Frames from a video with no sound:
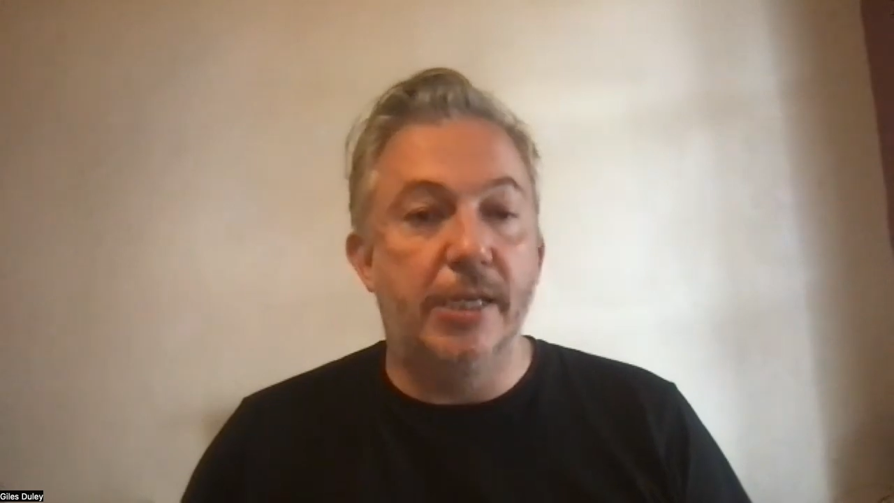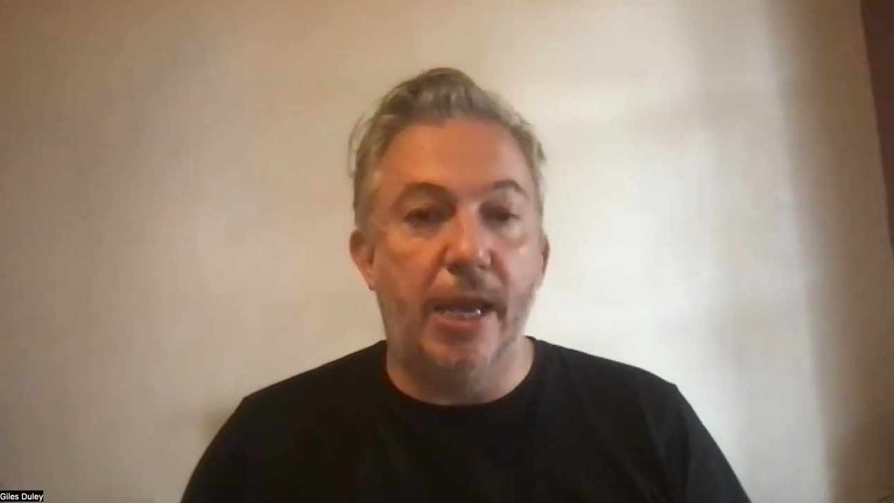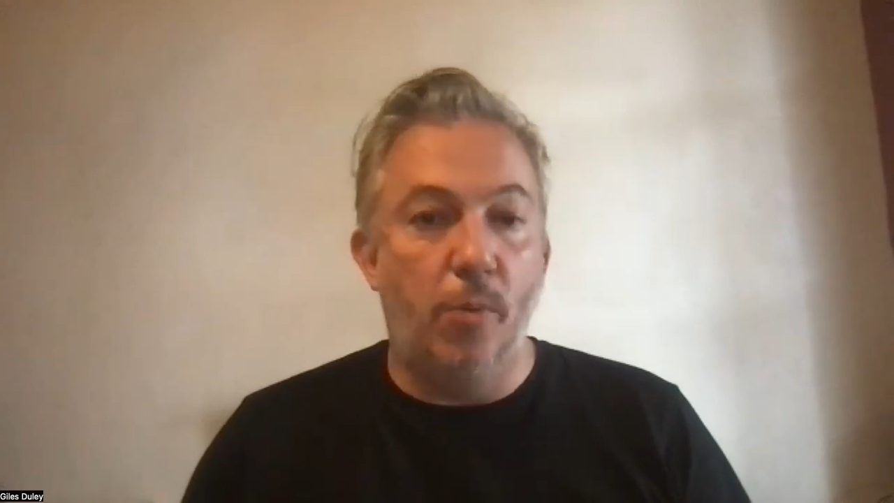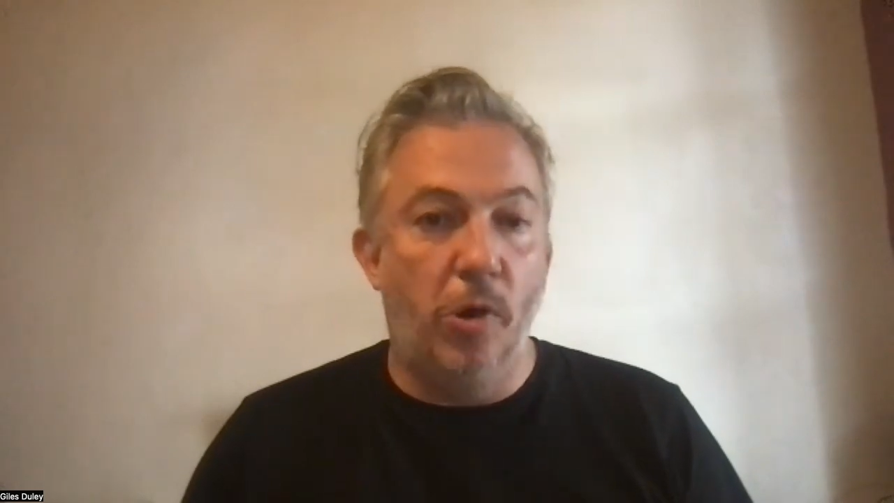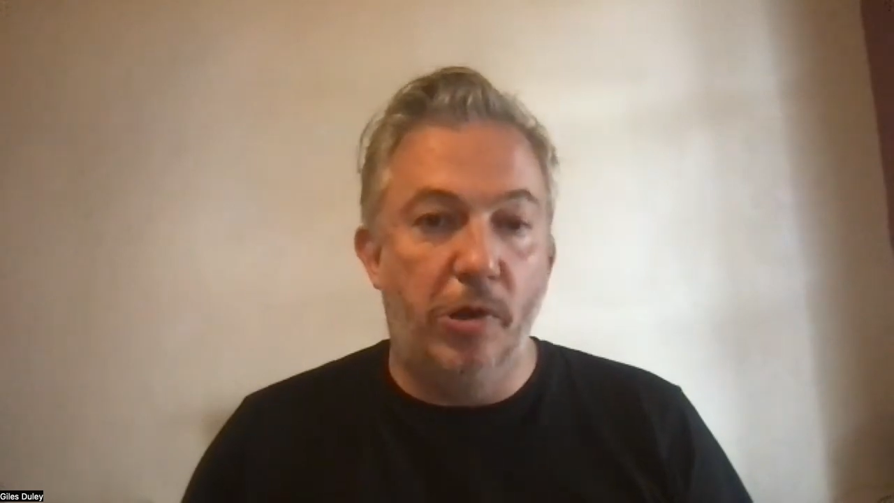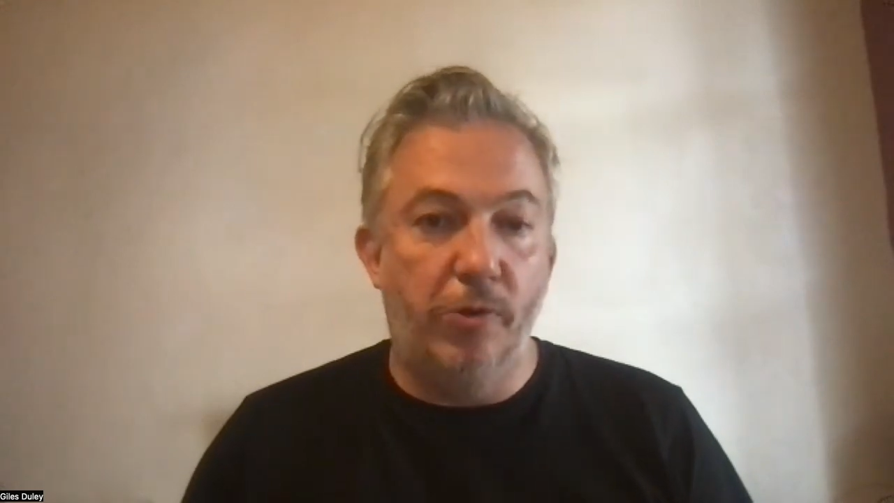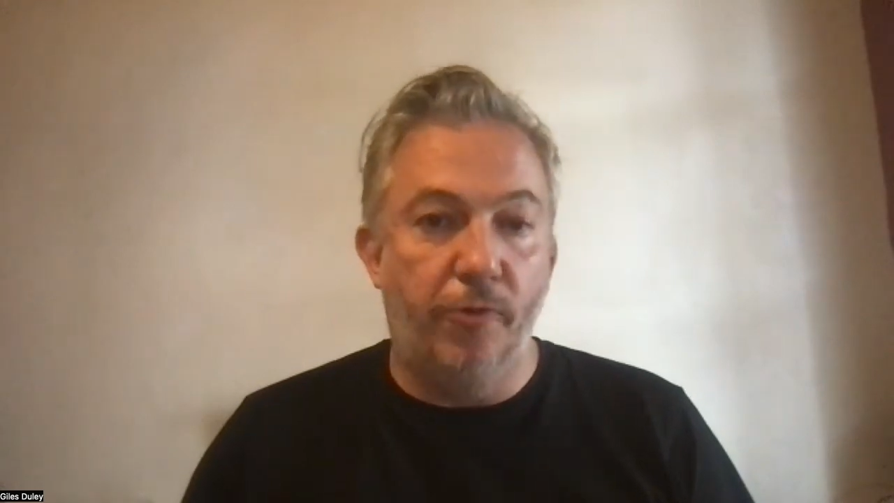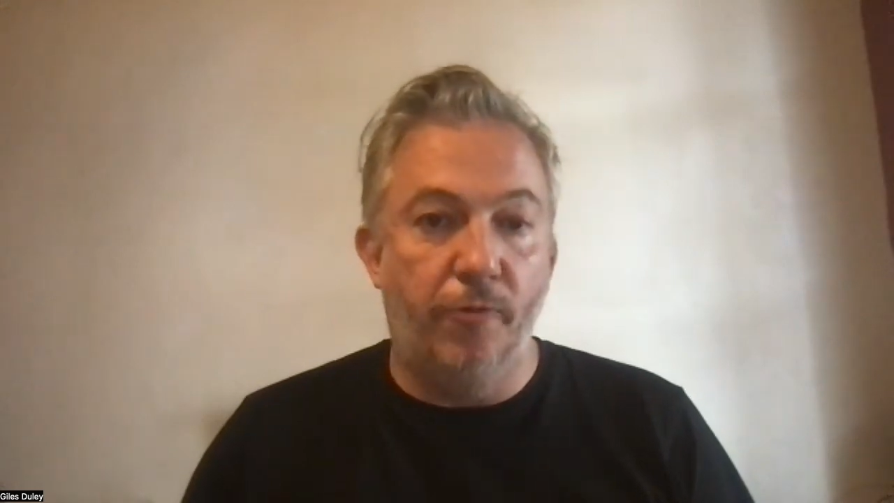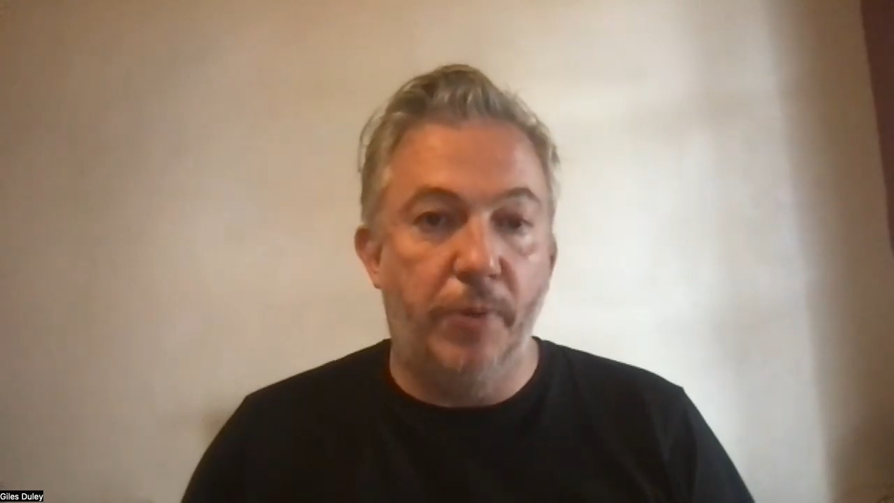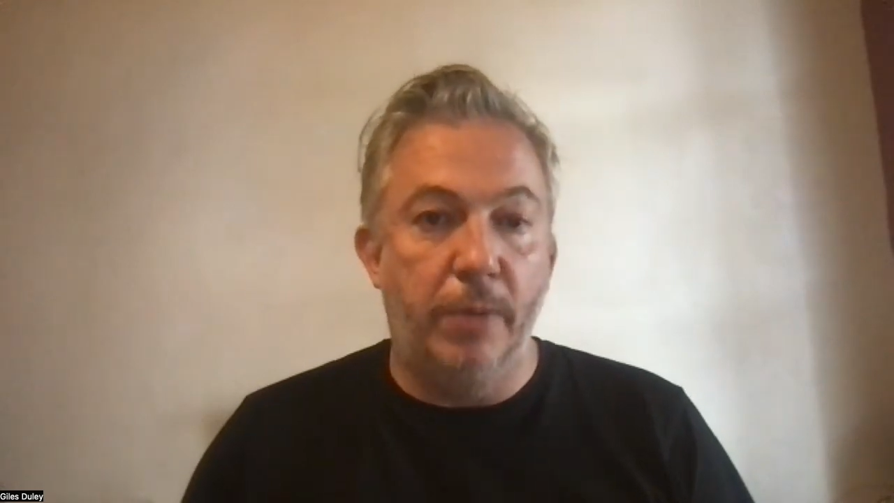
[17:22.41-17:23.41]
network
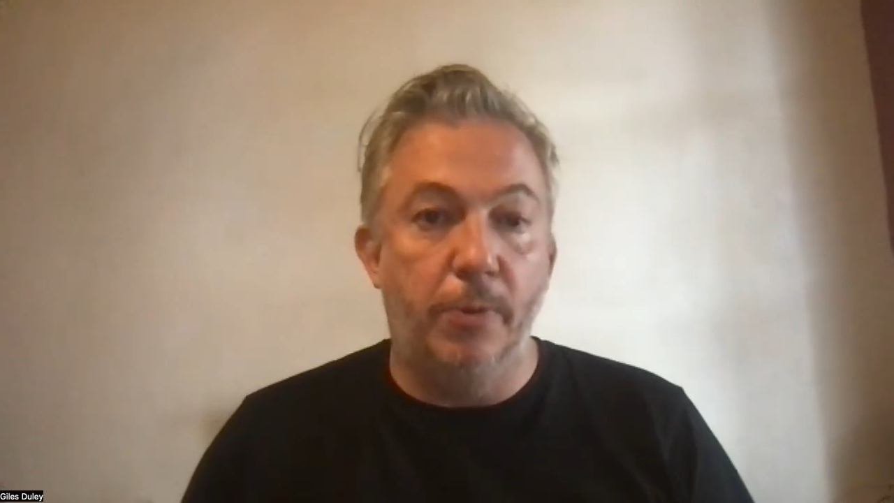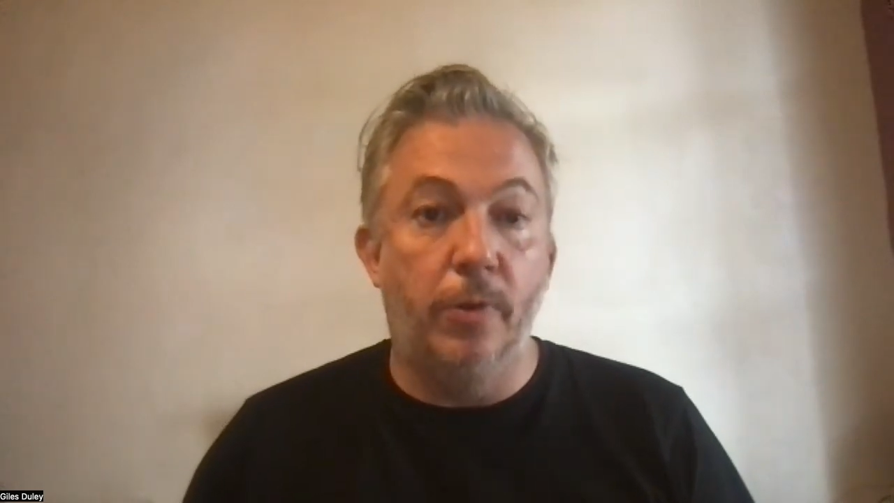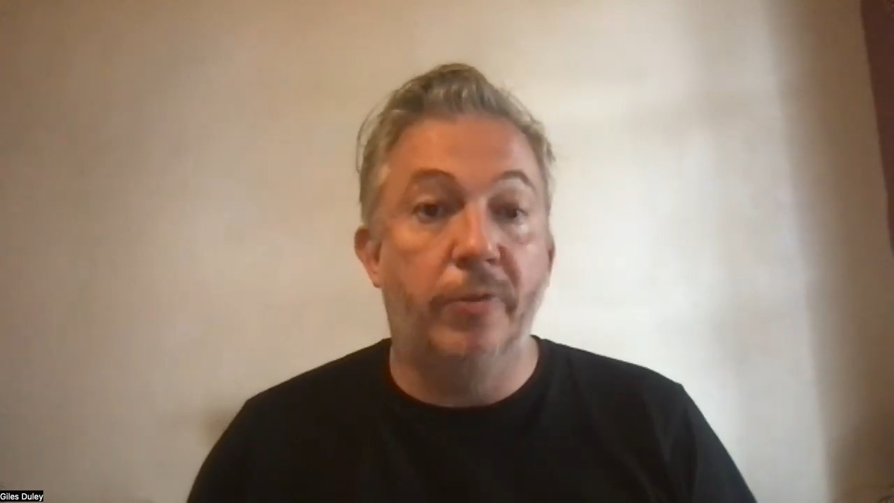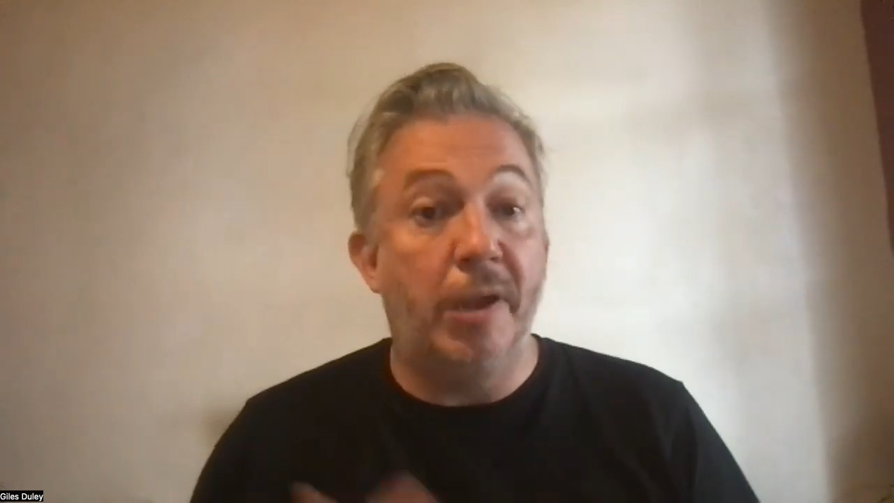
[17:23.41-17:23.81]
of people.